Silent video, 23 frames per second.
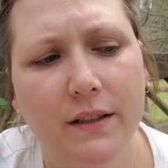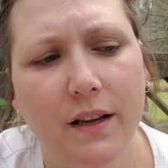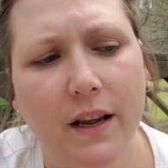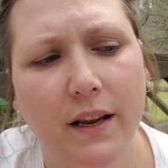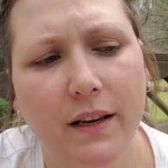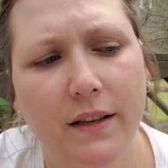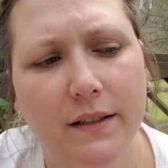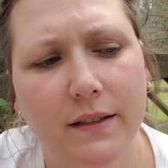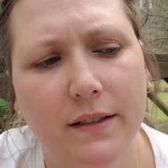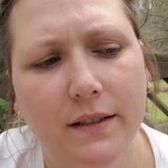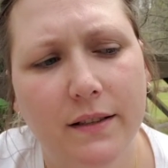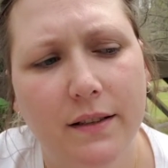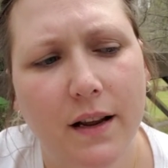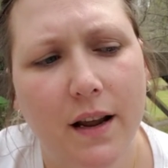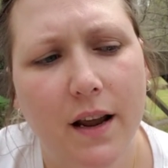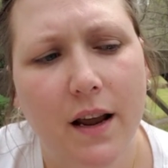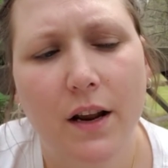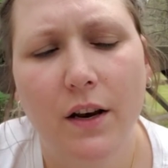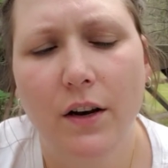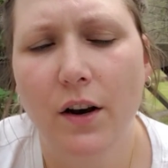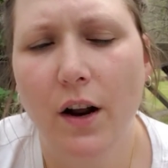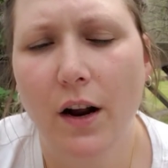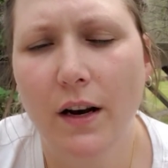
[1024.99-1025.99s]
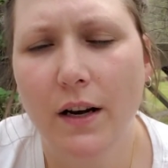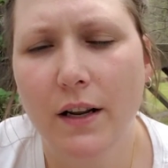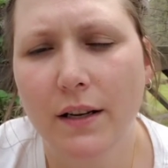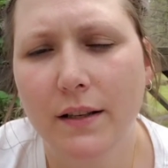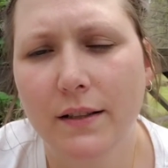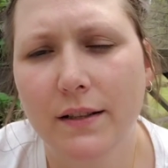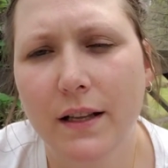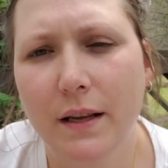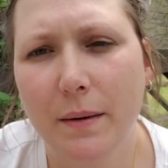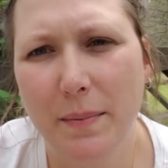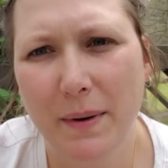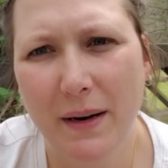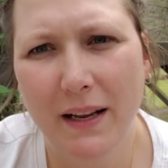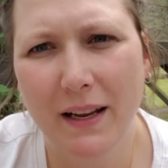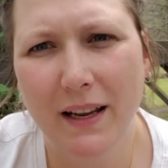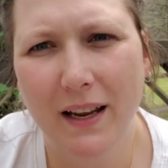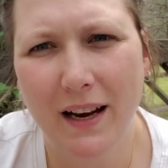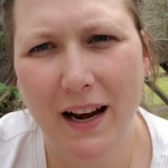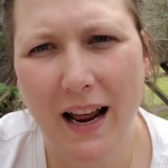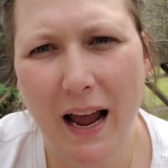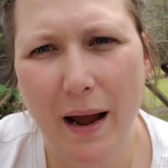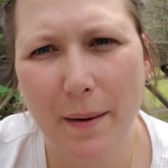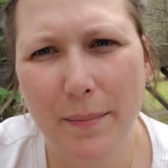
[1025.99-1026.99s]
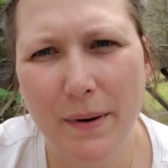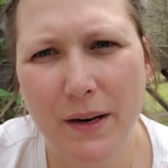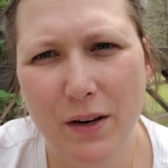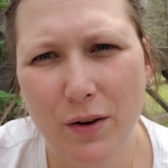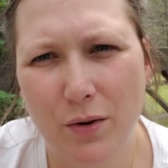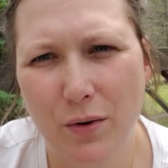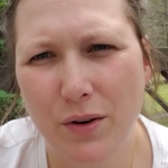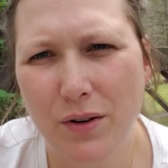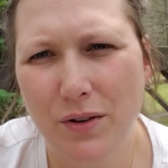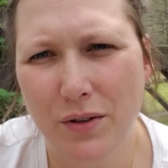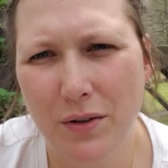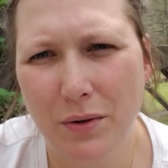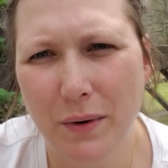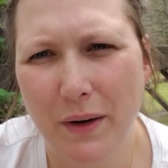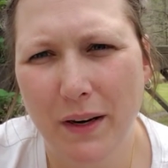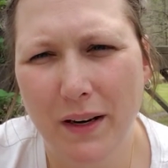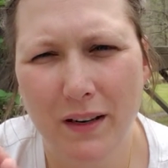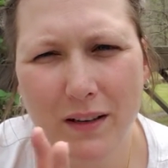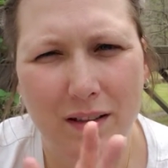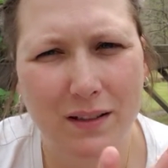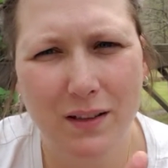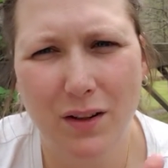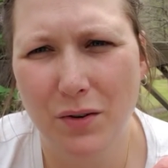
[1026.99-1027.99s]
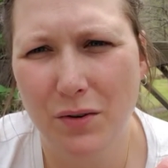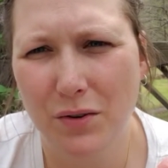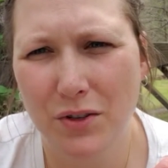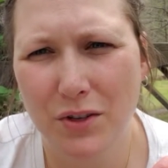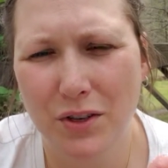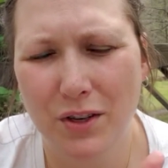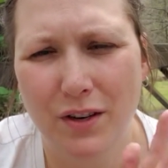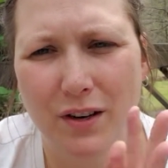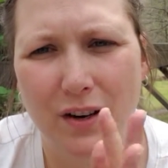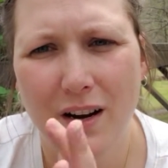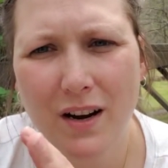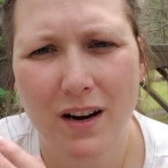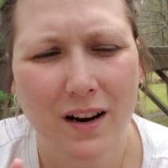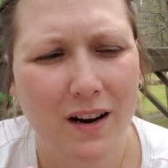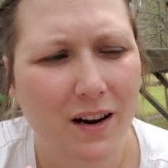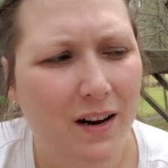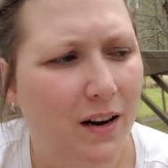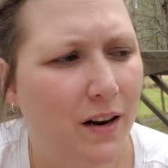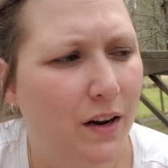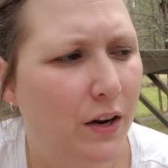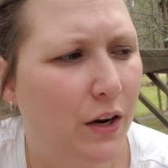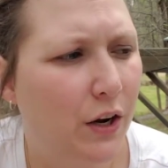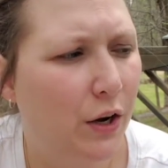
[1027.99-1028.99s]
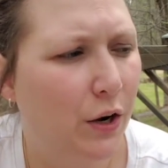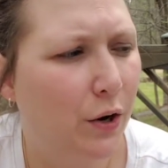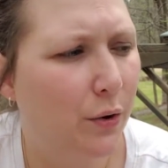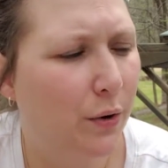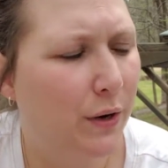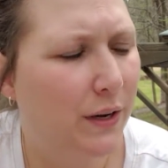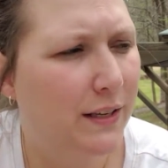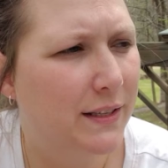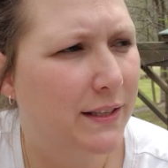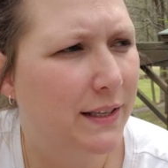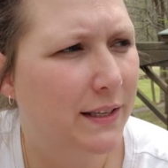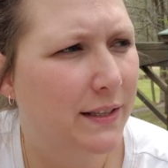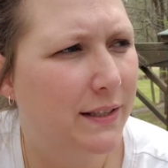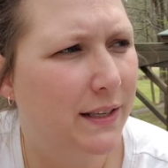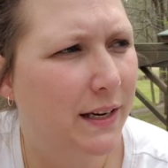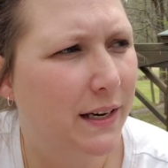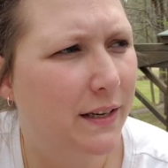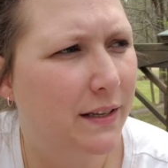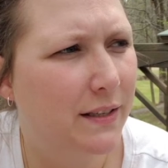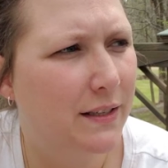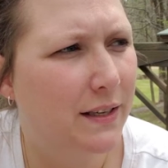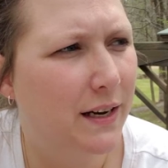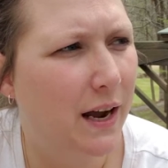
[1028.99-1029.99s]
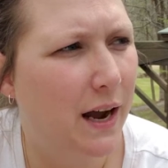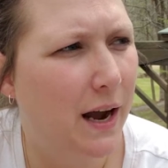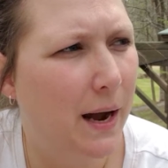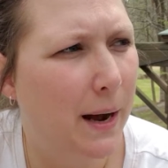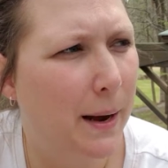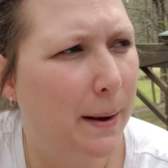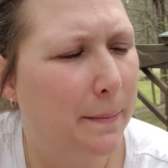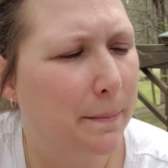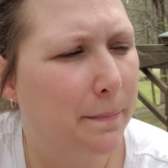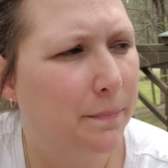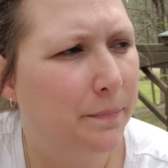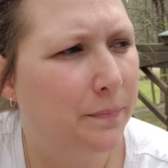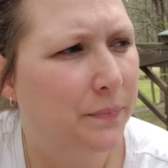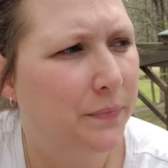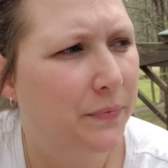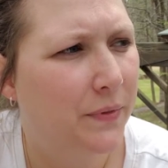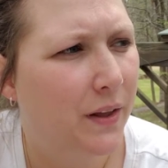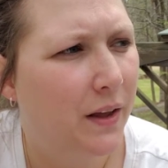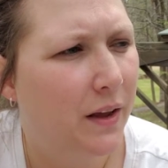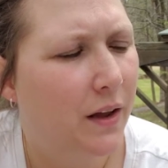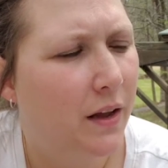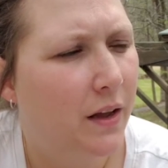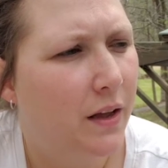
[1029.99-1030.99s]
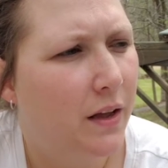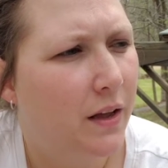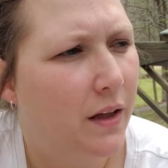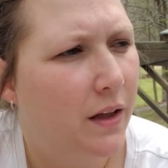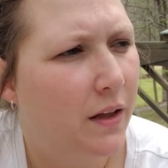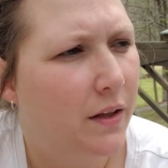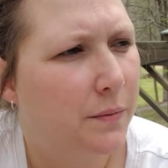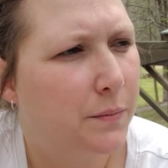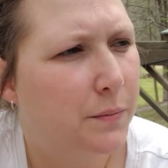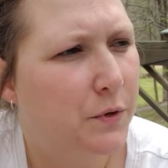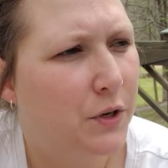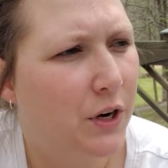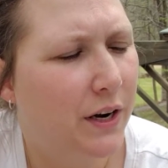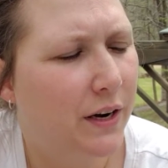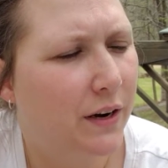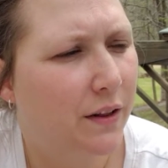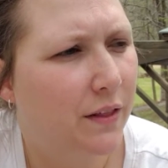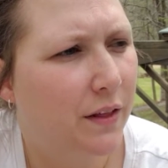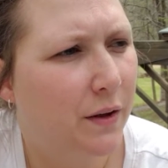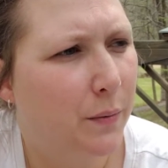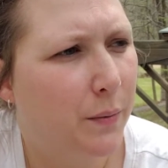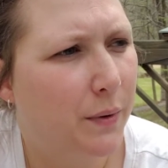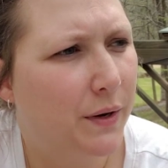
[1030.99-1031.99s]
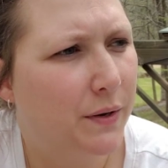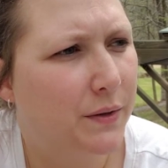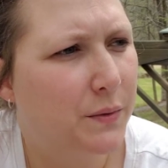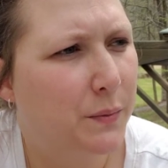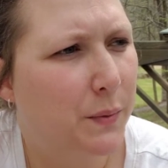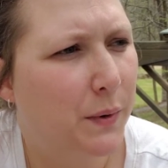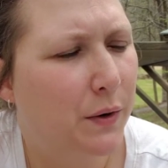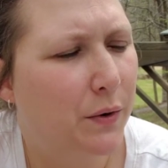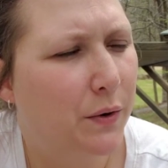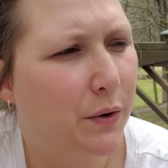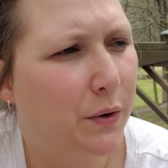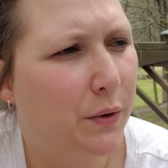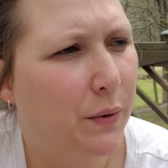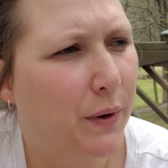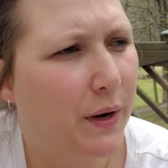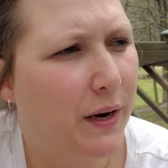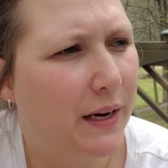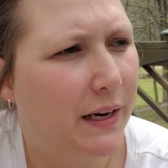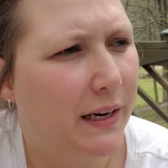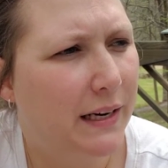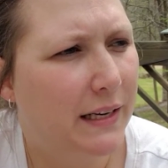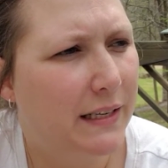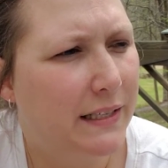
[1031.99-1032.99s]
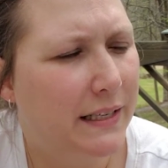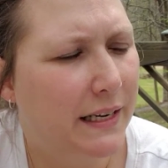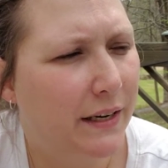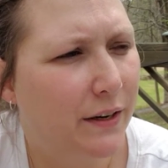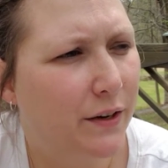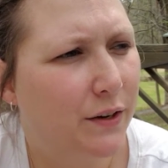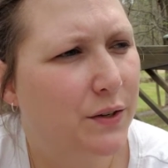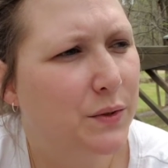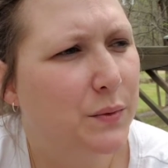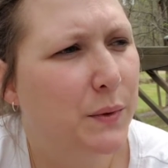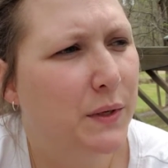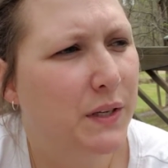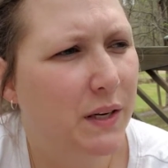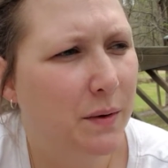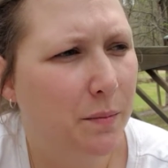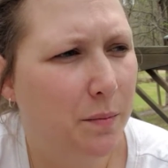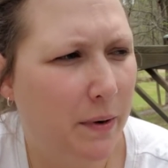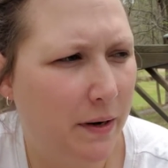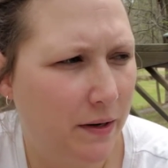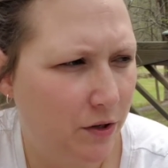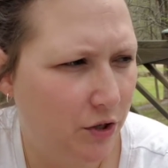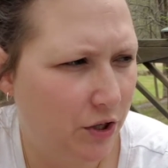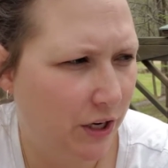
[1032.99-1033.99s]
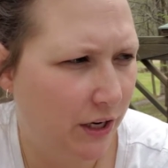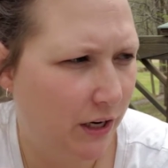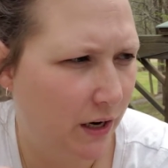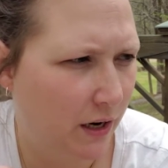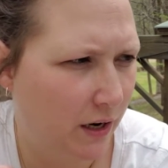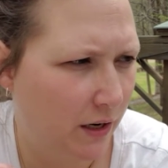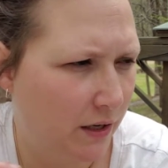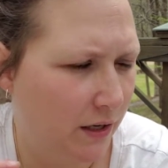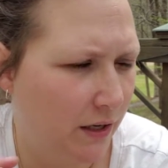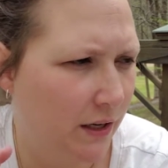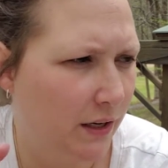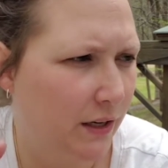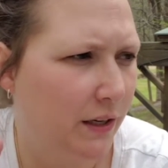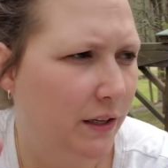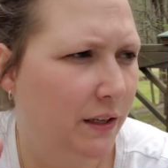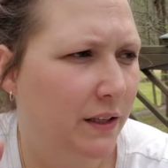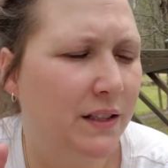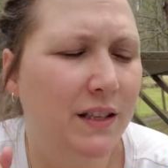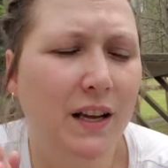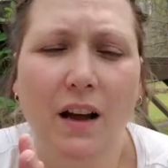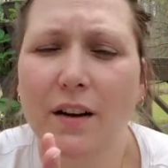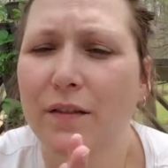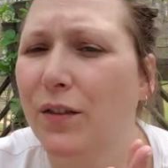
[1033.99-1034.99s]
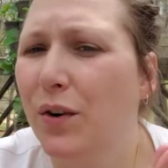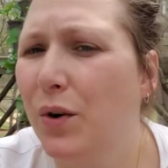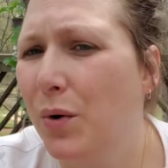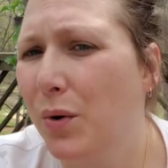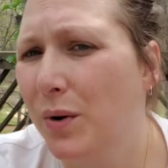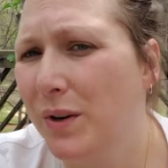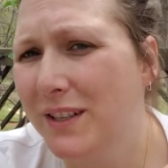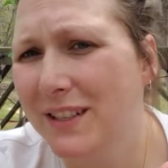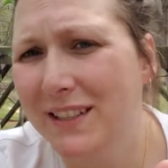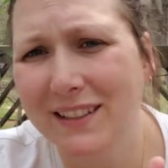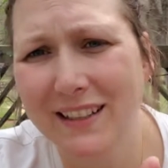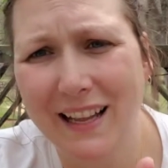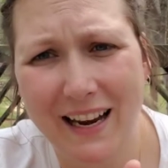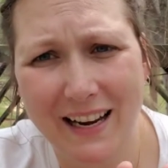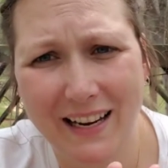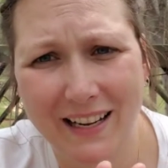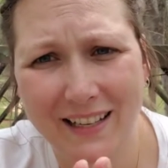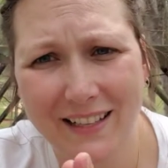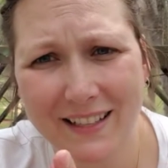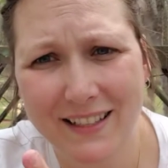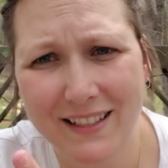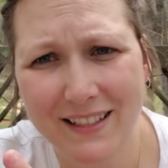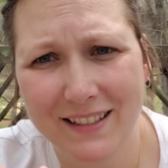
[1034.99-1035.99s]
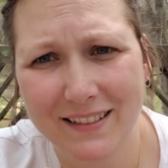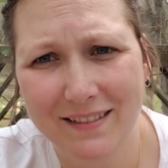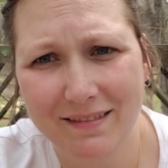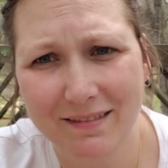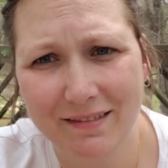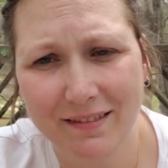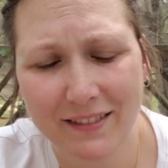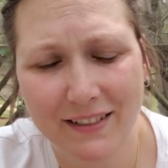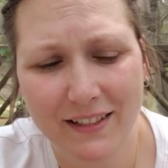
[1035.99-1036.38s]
It's not easy, but it can happen. You can do it as long as you're, consistent. I'm trying to think what else we grew in containers. We did bunching onions, of course, lettuce.